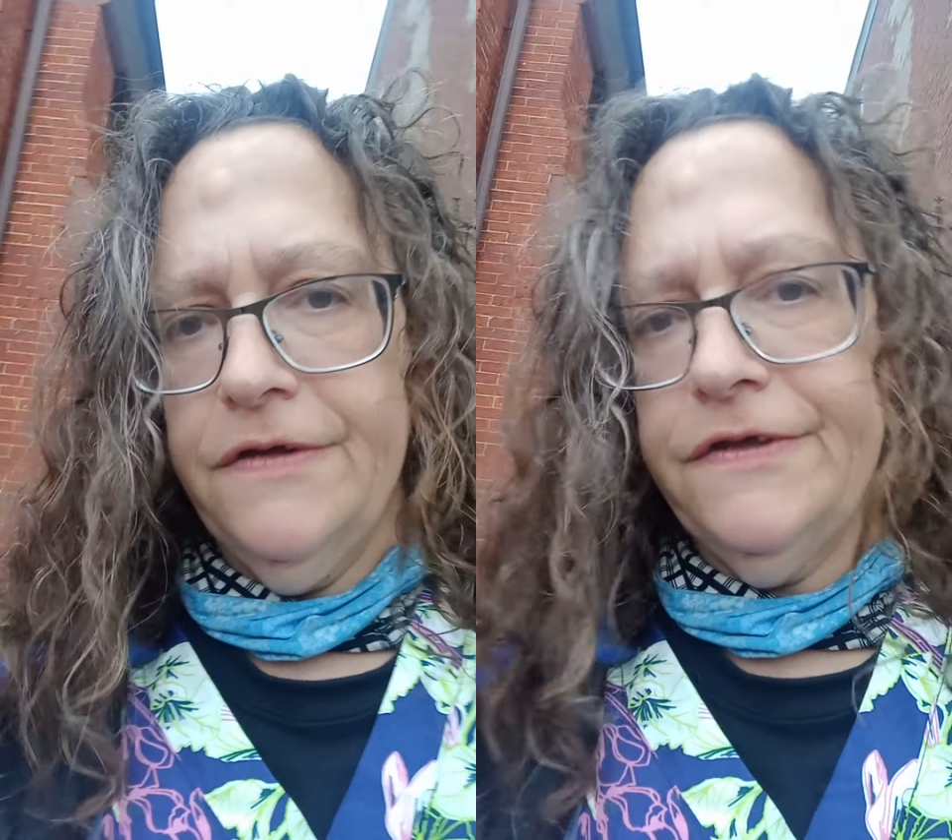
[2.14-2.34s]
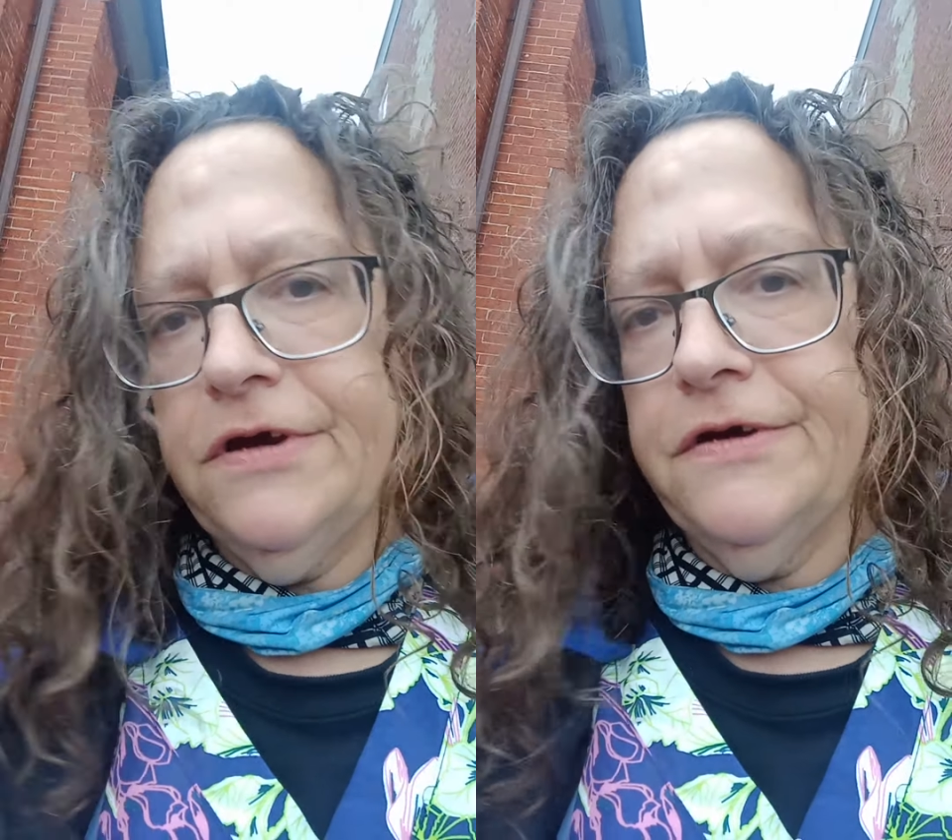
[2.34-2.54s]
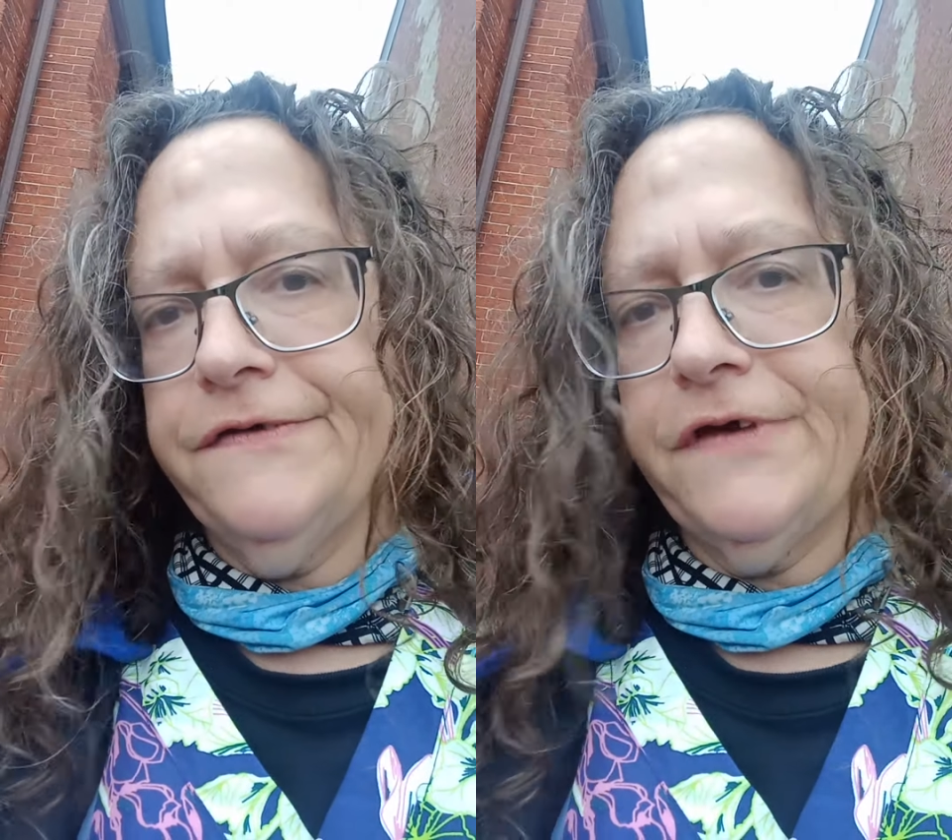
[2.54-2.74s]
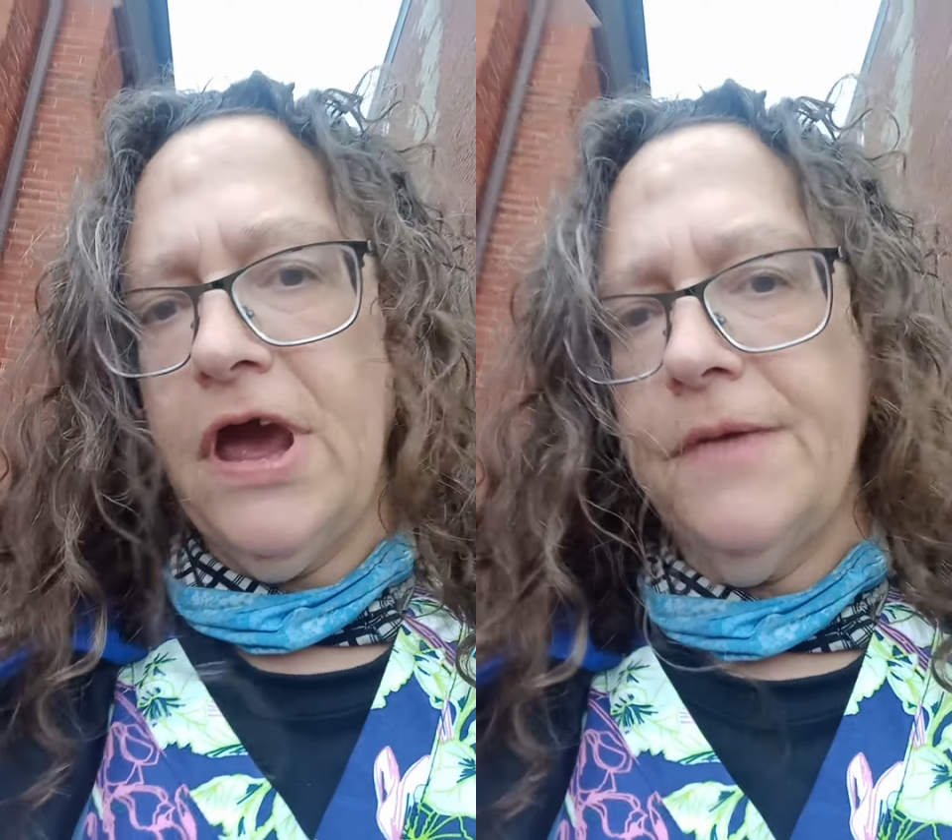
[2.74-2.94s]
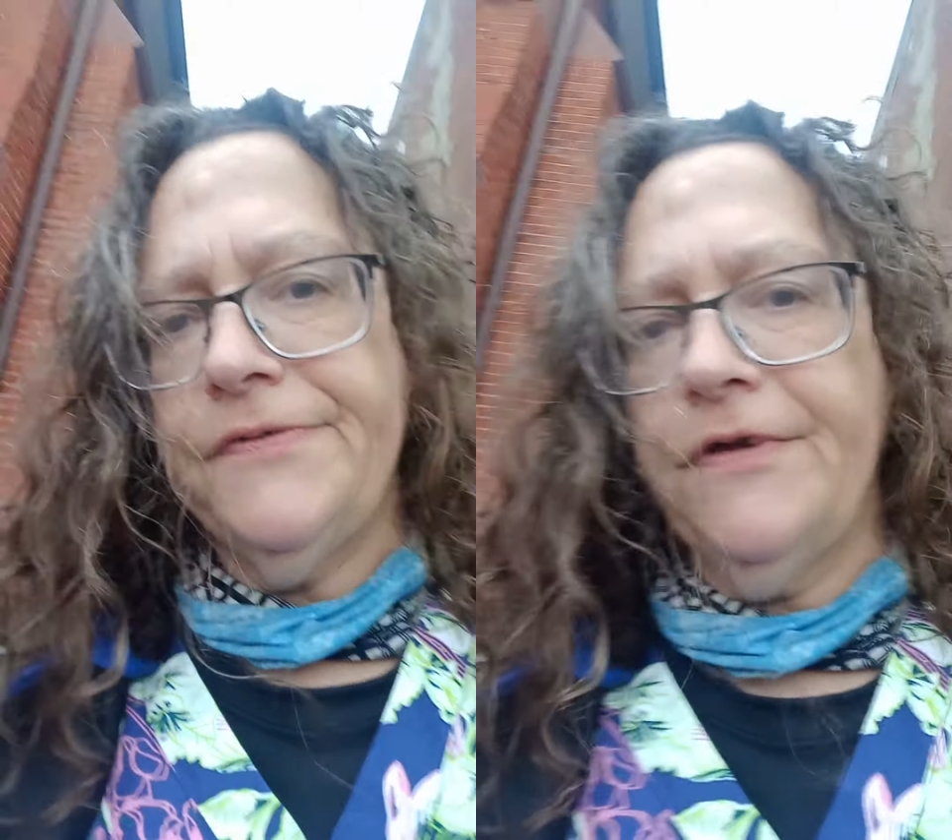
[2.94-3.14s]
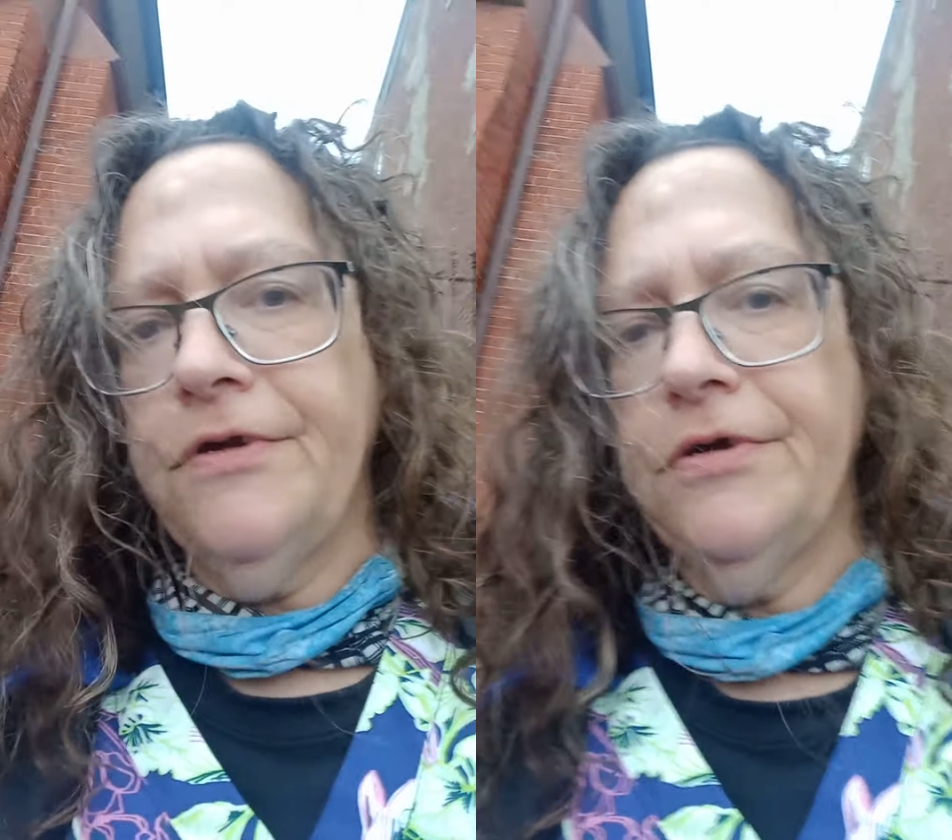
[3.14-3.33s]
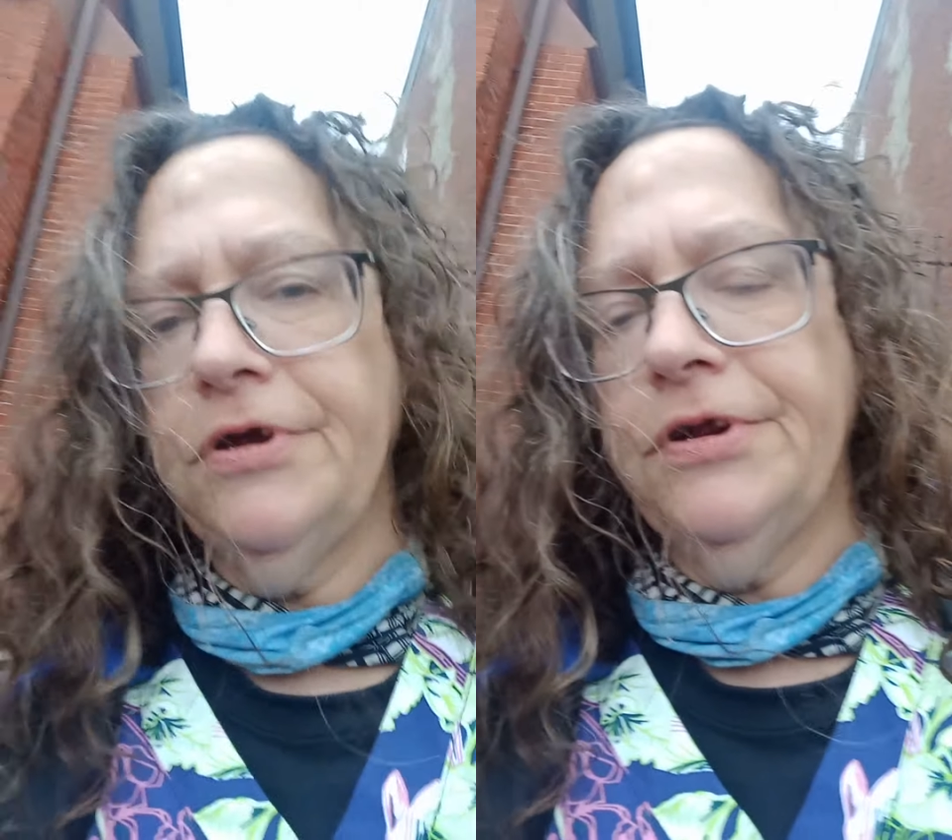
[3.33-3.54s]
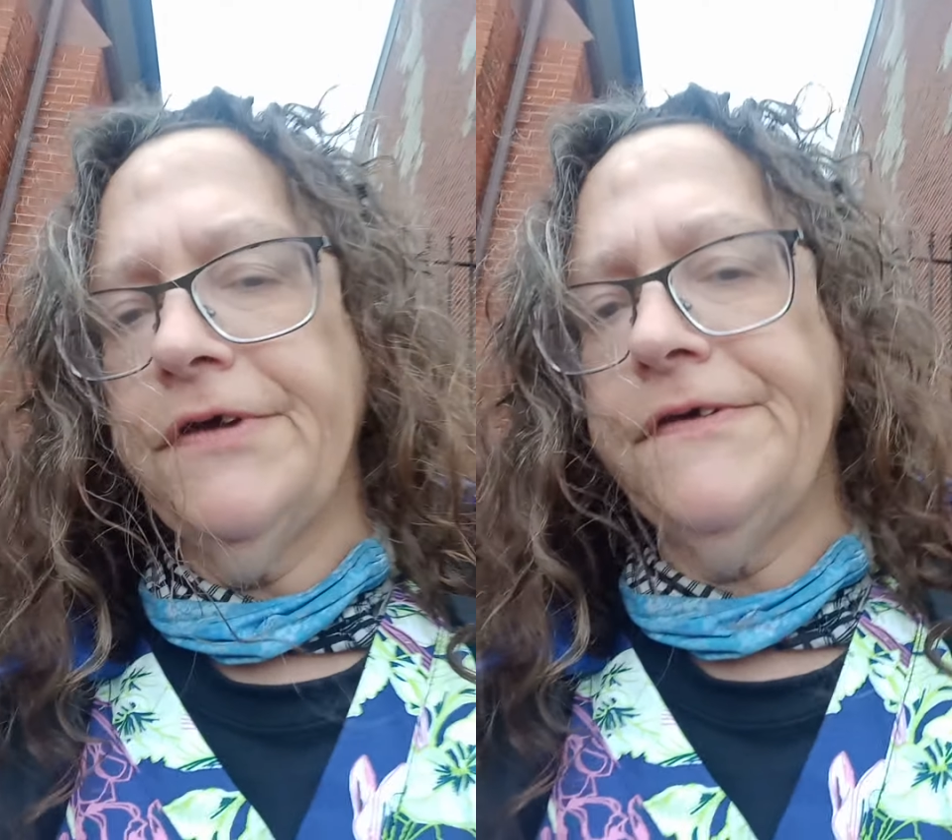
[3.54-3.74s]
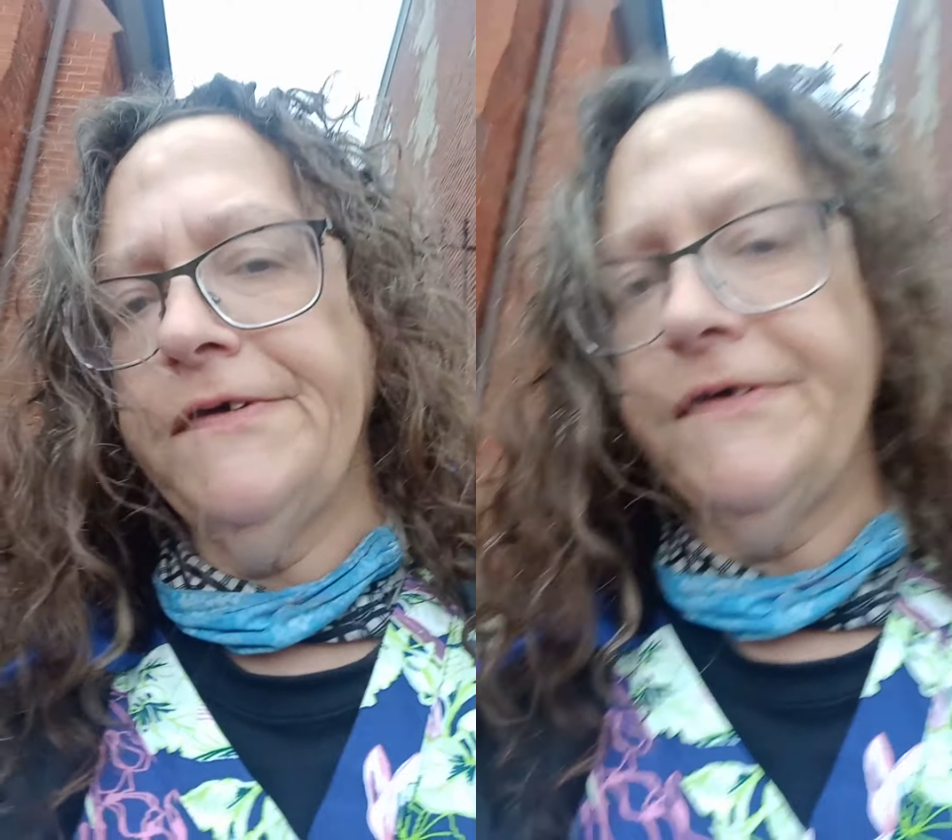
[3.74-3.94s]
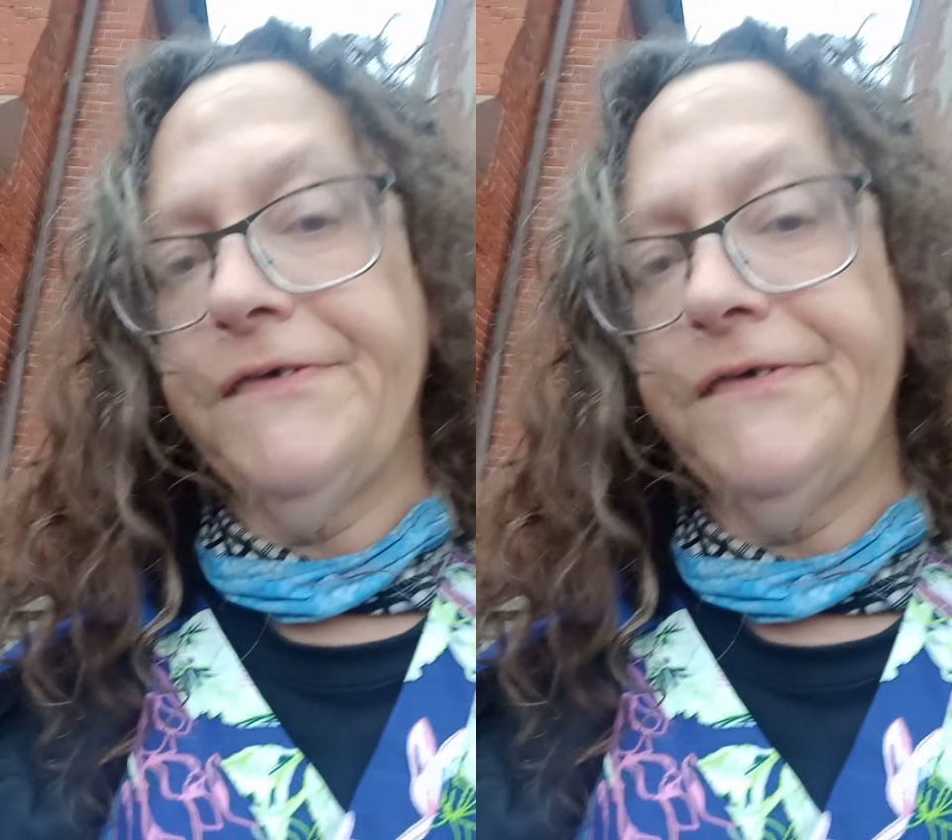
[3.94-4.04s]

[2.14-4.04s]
There is absolutely nothing to